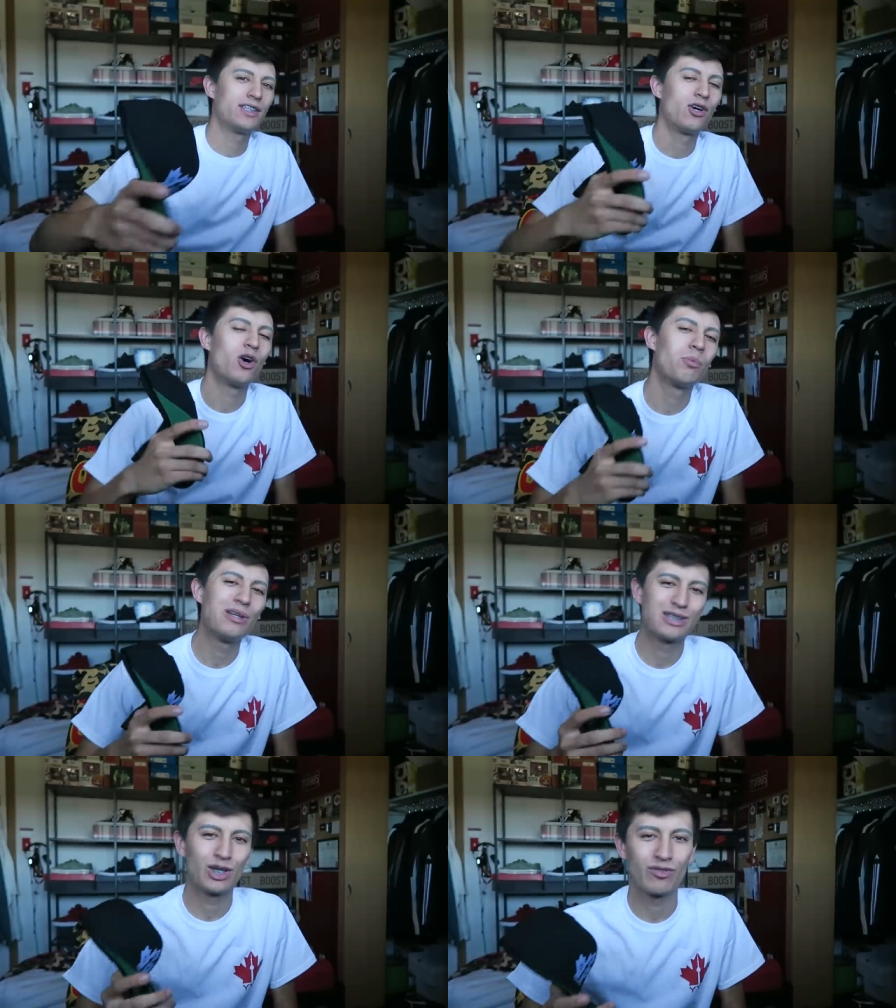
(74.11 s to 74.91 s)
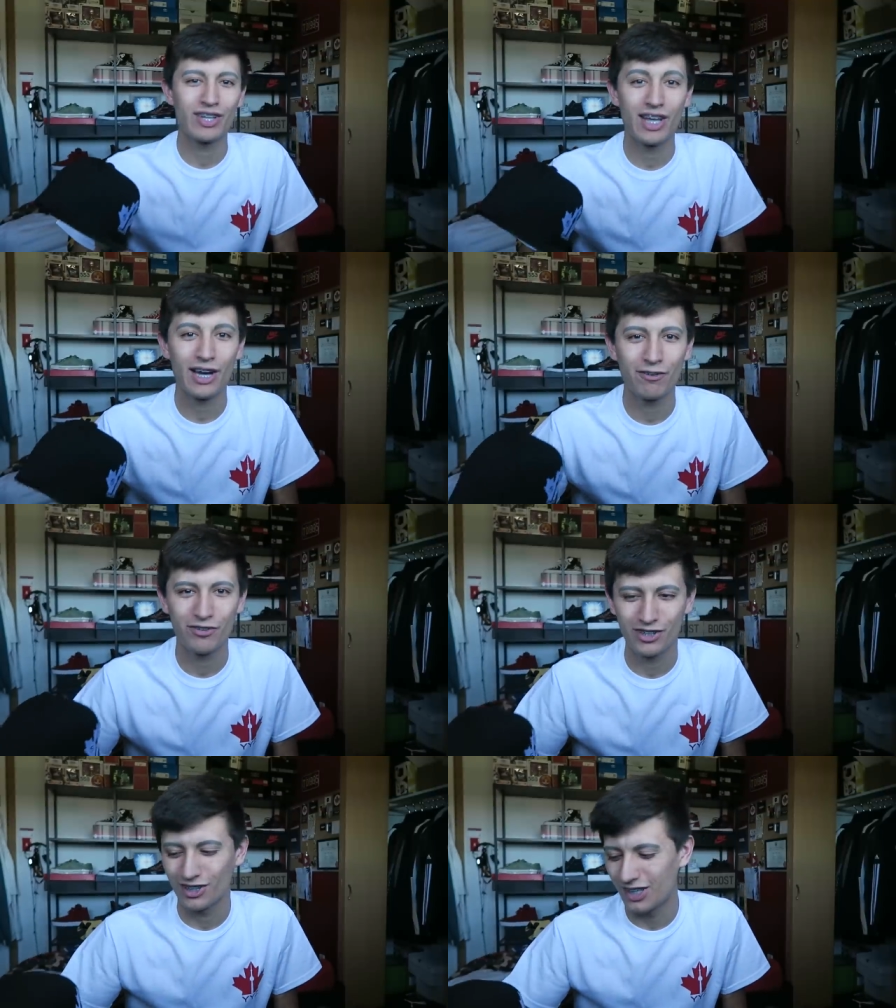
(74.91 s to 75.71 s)
to the homies over there
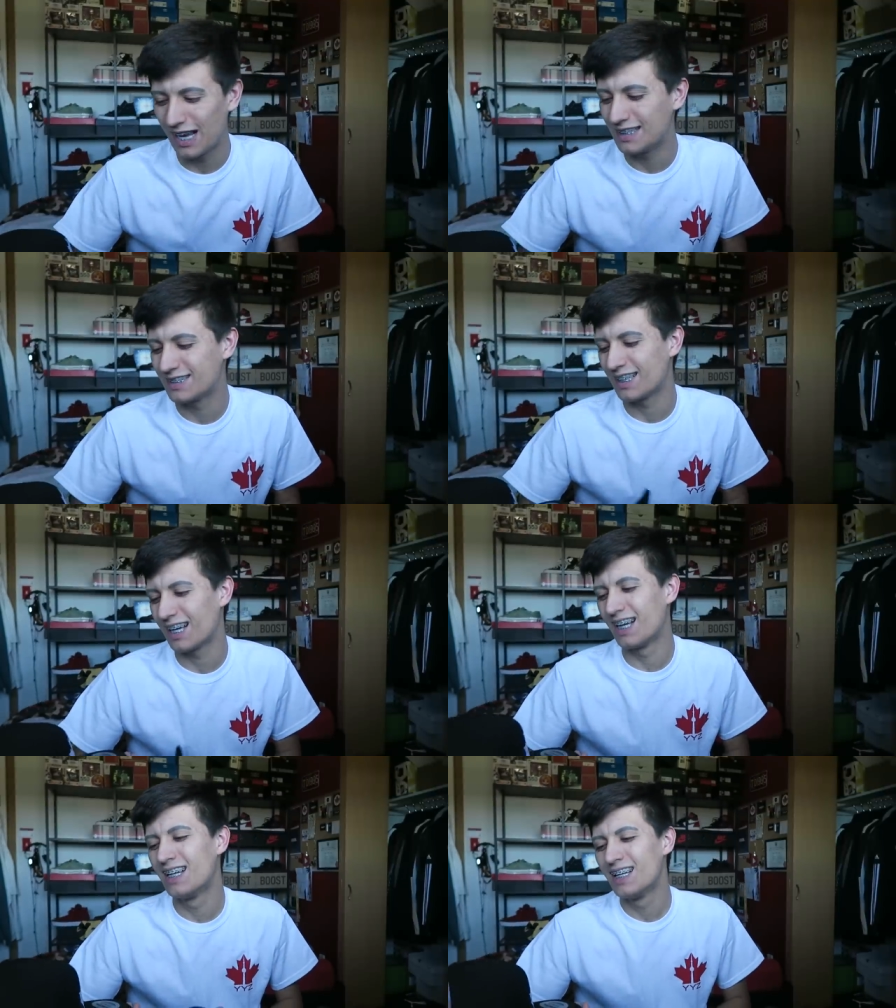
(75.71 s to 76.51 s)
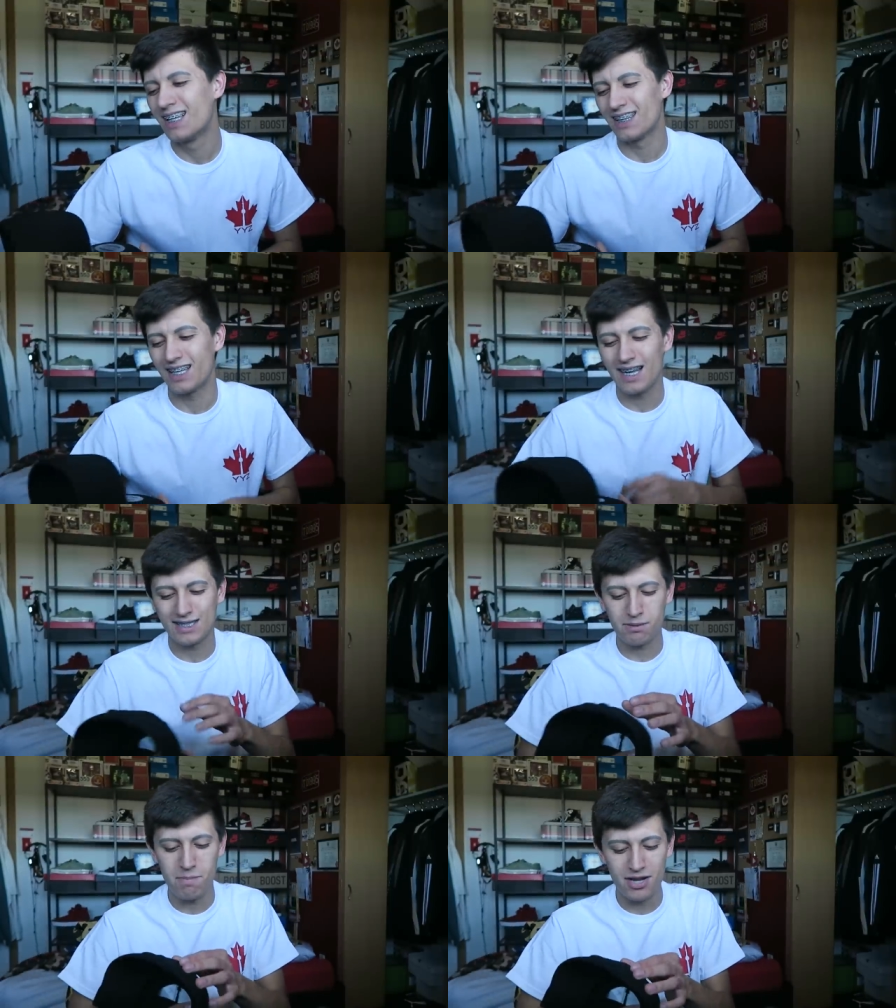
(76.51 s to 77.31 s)
for the
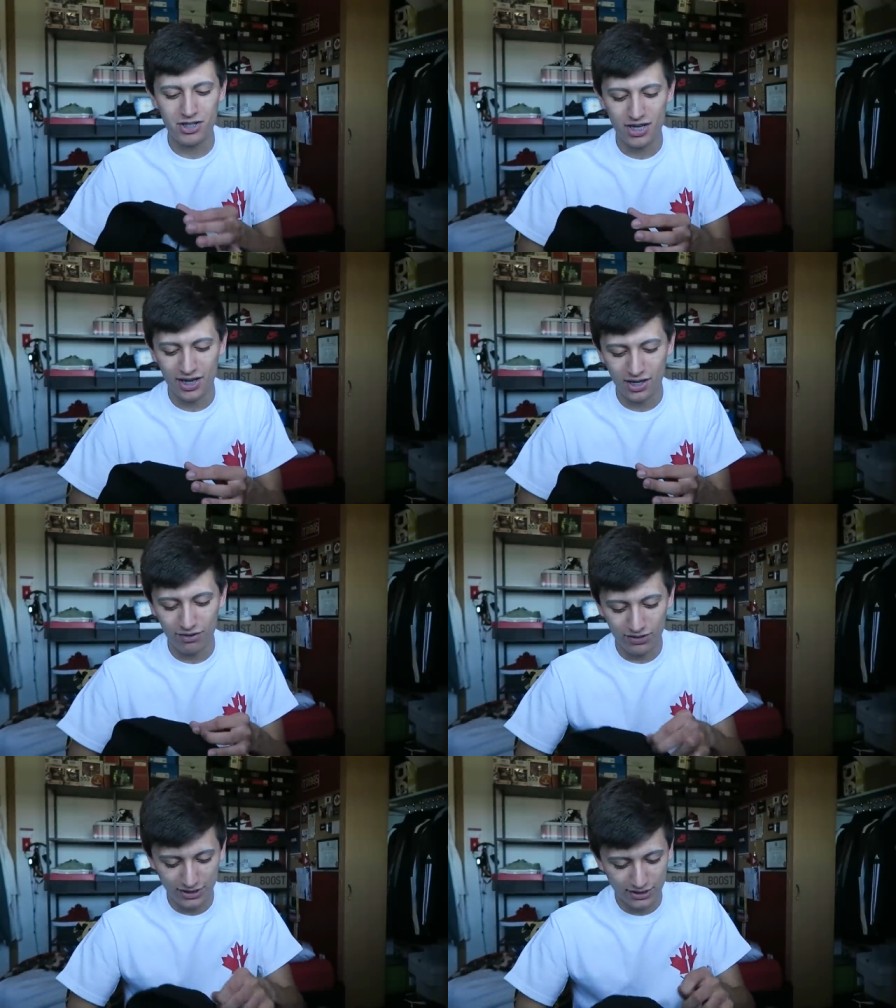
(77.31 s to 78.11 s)
late mentioning of this